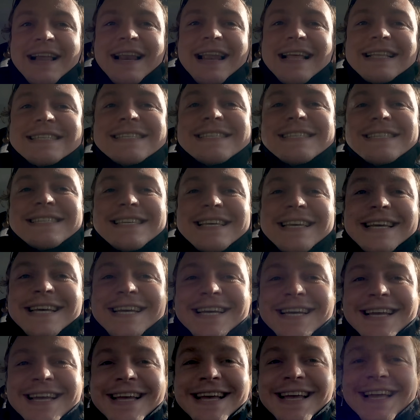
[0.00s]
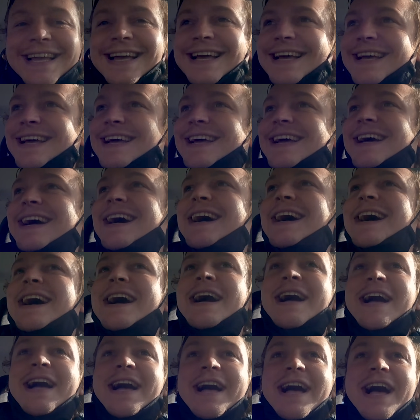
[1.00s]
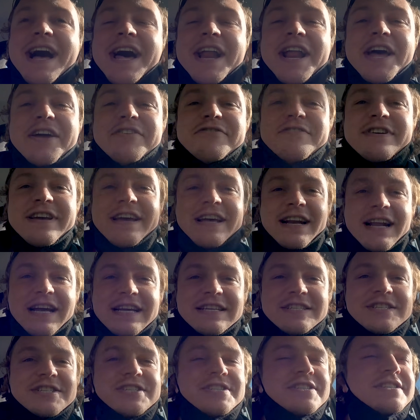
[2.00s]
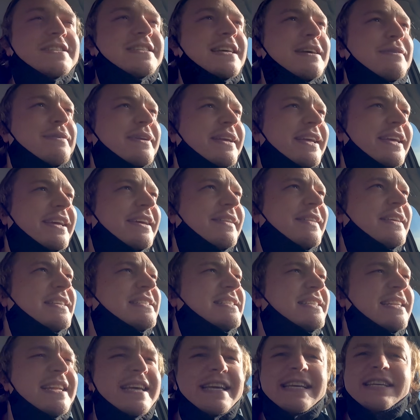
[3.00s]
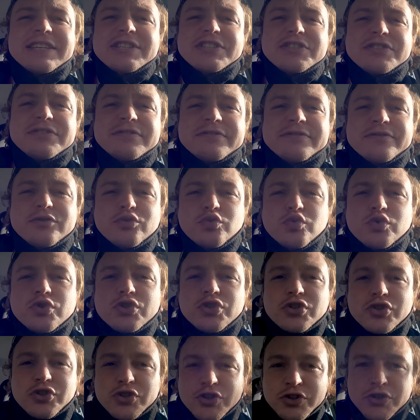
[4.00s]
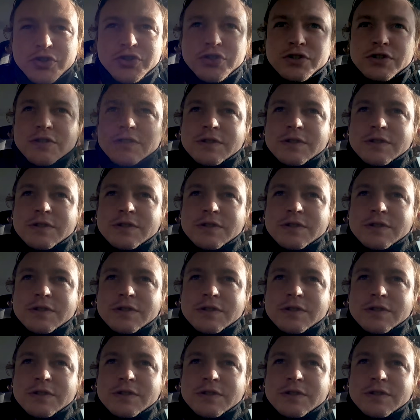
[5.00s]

Let's see. And I realised just down here there's an Asian food store.